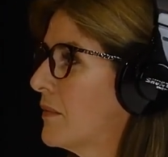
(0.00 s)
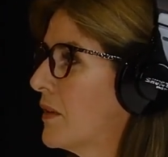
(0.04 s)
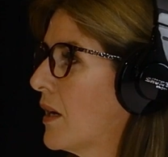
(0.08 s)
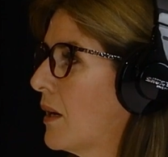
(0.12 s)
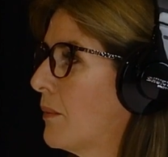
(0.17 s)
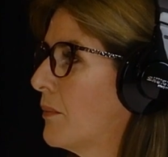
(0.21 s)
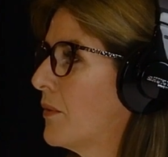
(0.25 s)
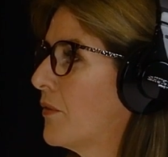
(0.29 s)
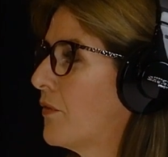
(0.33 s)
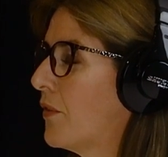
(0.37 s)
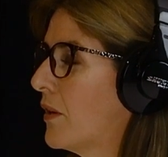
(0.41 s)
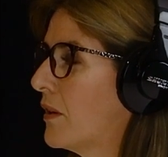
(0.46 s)

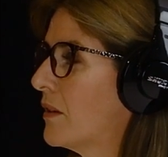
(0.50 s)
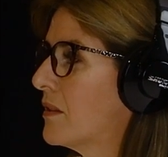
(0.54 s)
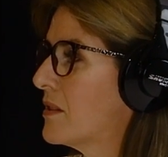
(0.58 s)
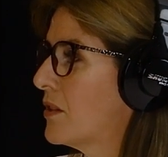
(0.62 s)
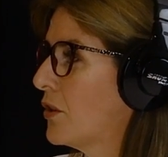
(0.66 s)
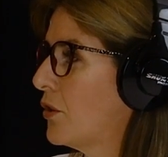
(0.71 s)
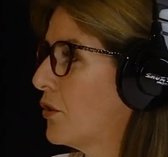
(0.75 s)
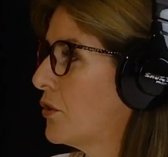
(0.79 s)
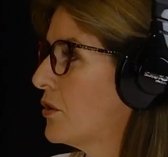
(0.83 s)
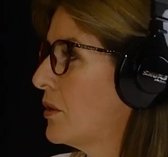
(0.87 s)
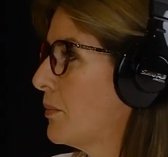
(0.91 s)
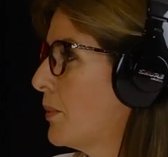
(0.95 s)
common foreign
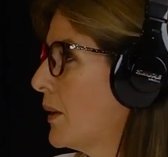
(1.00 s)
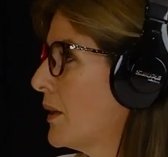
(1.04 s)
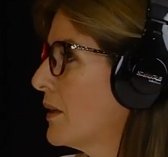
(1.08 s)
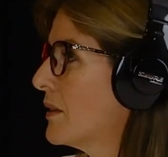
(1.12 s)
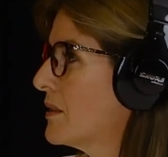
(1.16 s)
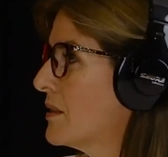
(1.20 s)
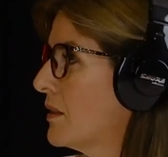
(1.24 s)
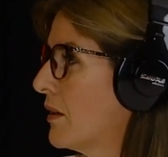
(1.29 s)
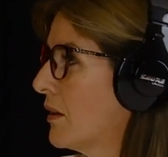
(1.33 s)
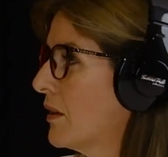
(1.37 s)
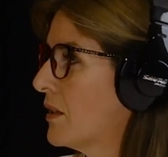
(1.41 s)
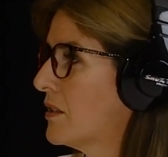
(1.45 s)
security
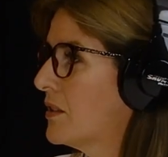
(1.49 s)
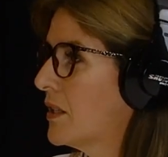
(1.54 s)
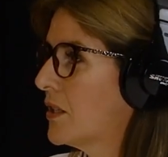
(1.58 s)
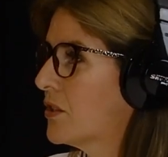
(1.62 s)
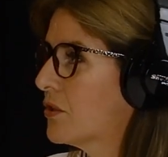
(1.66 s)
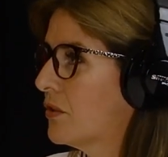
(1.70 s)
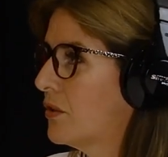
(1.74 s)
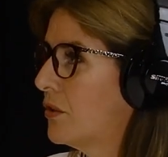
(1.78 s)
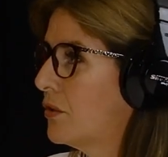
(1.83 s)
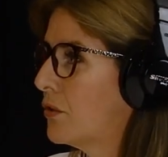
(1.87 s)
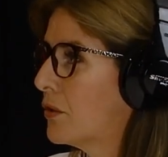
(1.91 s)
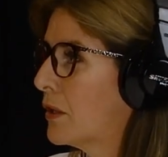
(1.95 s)
policy
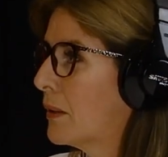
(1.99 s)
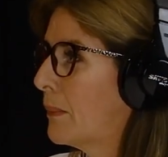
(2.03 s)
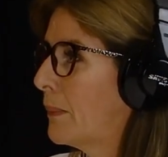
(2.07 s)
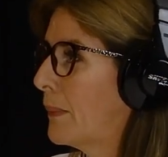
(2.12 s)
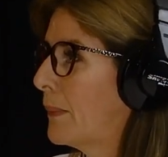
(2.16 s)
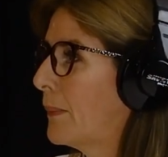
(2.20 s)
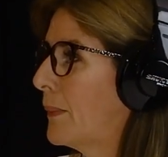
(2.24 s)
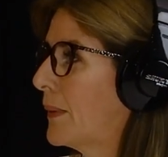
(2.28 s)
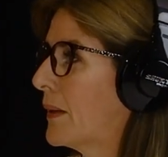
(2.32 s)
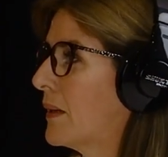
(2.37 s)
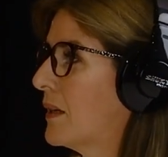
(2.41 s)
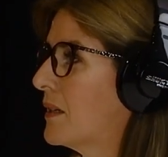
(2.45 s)
architecture in Europe
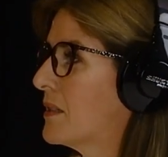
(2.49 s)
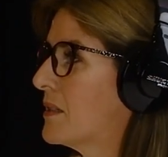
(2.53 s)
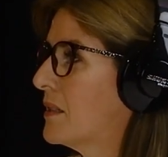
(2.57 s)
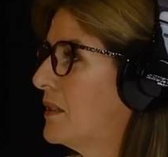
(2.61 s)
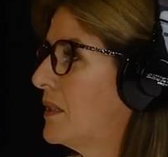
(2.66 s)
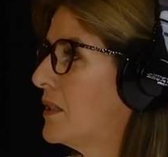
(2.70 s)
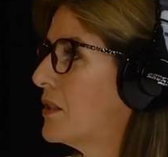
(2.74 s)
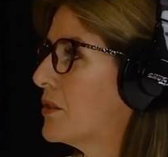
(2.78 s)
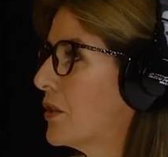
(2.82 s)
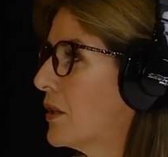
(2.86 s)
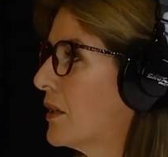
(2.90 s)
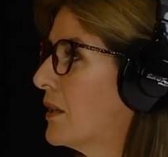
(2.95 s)
as an
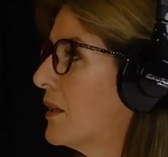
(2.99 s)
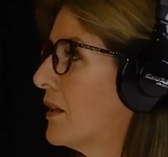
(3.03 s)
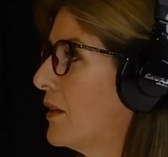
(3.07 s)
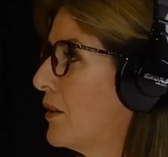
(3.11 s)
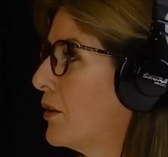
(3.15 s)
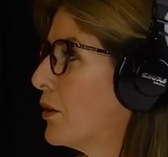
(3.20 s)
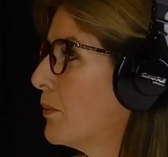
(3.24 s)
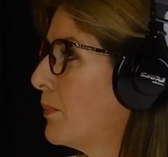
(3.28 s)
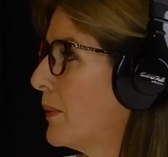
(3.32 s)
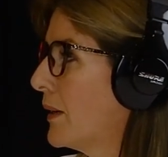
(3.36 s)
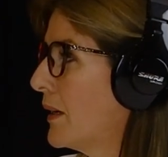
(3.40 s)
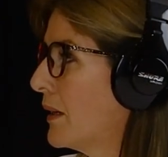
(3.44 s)
intern in the
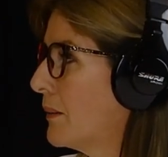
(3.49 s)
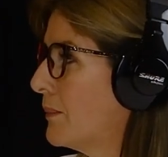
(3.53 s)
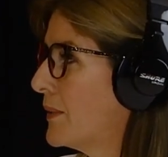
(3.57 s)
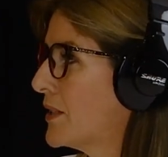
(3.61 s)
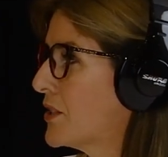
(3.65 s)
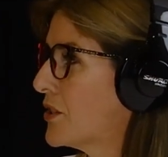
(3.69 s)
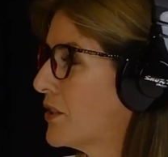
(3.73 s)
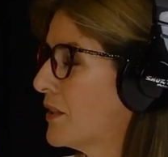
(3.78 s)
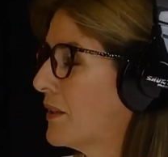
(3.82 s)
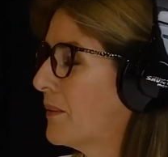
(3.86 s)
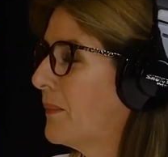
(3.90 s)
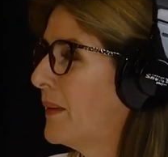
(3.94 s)
European
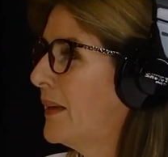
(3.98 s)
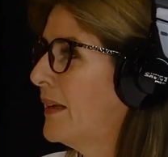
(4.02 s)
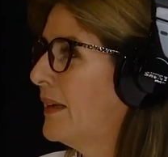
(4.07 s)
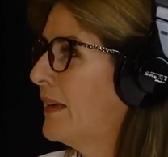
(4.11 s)
Commission.